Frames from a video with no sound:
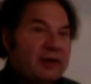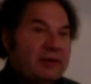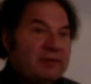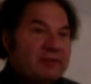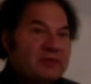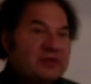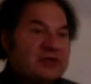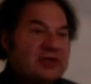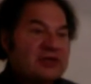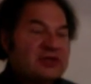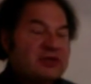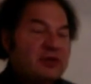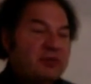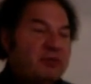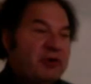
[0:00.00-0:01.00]
Since your
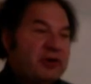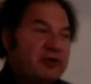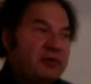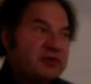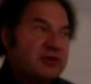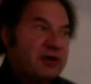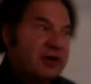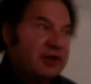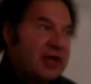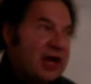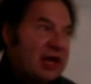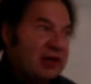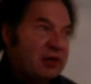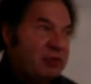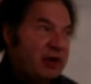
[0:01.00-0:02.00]
printers aren't
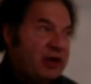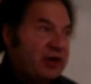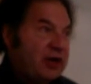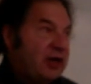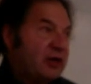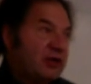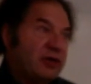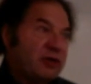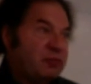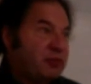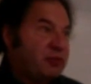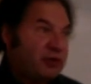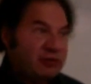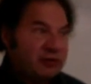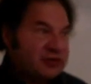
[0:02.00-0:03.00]
calibrated and your
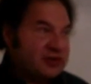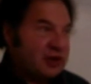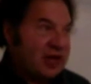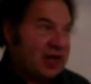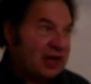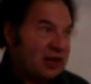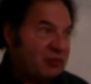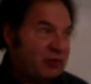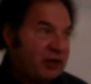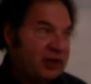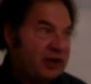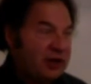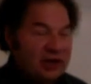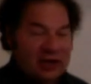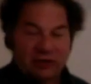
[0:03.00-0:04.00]
computer isn't calibrated
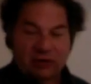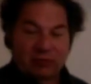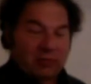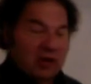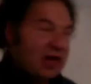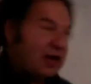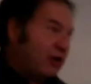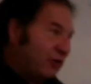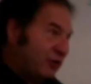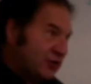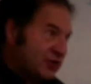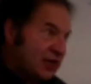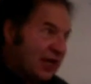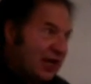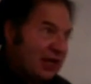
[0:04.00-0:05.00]
and your monitor isn't
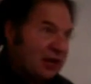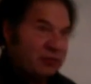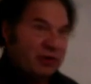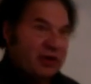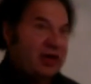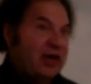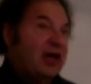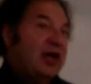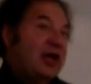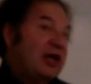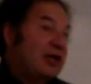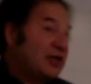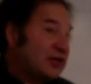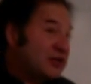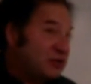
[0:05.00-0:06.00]
calibrated, it
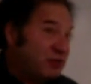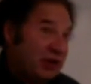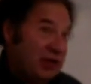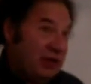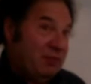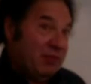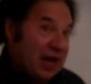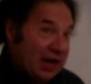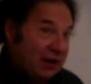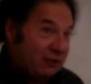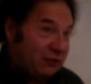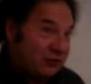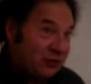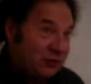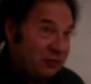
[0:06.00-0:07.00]
doesn't really matter
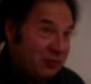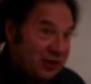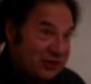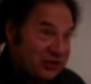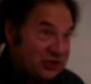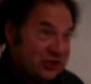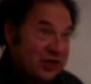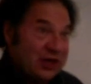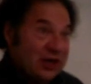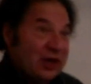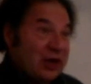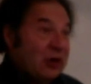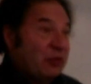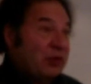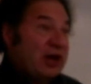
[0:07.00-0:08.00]
too much.
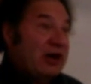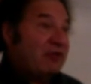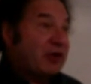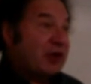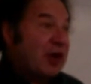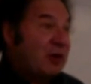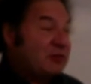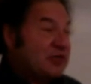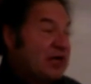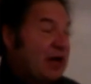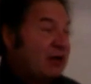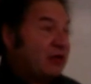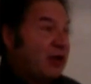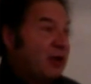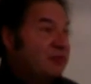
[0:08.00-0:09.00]
Whatever comes out,
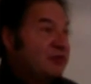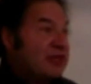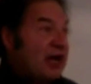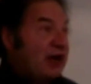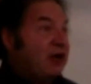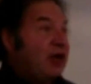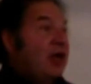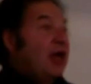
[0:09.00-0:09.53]
comes out.